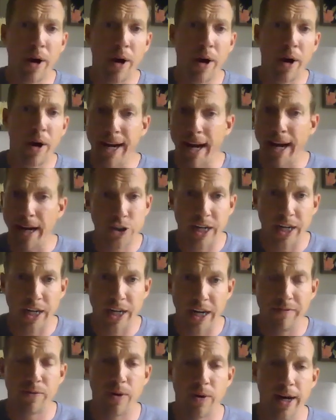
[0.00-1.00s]
But I got to
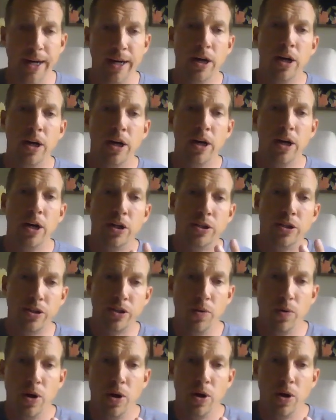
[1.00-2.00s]
shift, right?
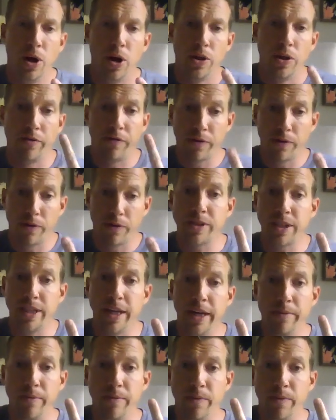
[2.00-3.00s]
So the first
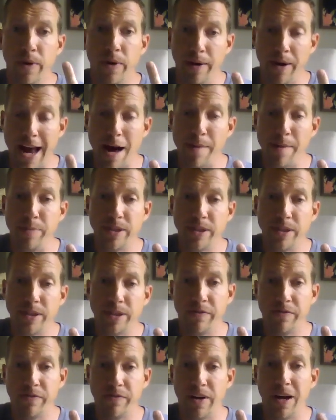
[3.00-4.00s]
thing that happens
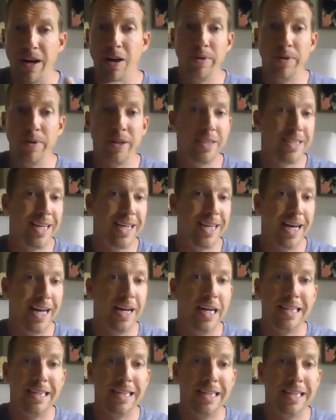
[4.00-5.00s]
as they follow up is that
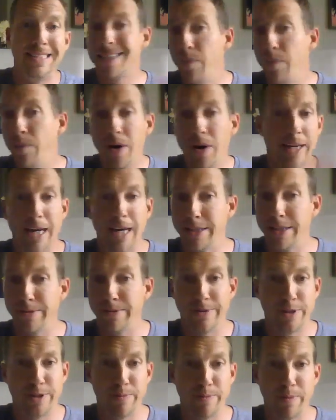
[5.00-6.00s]
someone
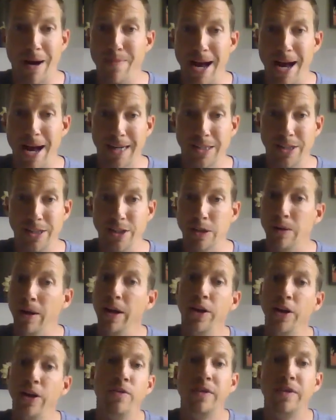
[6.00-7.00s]
doesn't respond back to you.
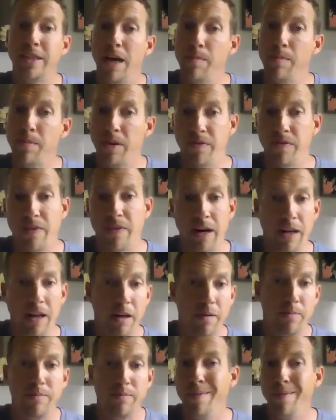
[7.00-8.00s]
And you've attempted to
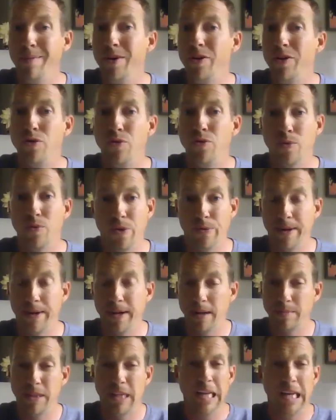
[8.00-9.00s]
follow up maybe 2 or 3
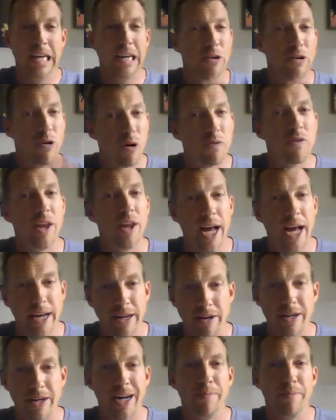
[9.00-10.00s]
times. I think you go over that,
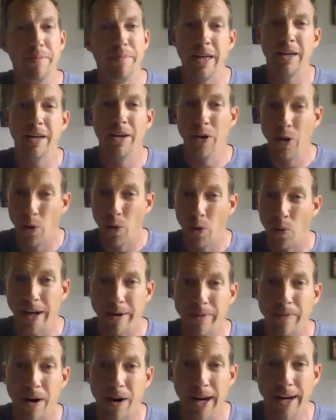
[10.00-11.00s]
you're kind of being annoying,
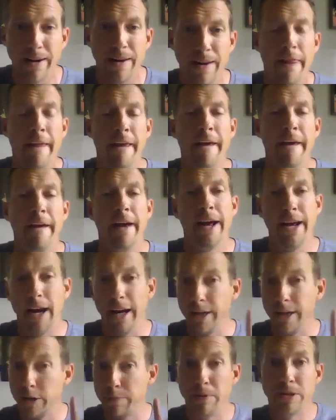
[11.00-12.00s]
right? Now
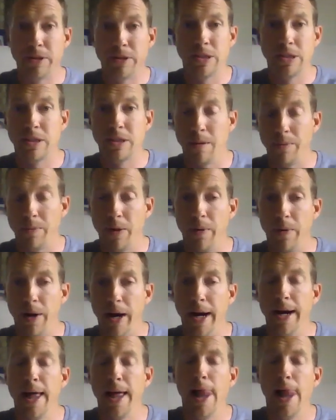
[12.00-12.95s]
you're just pushing someone away.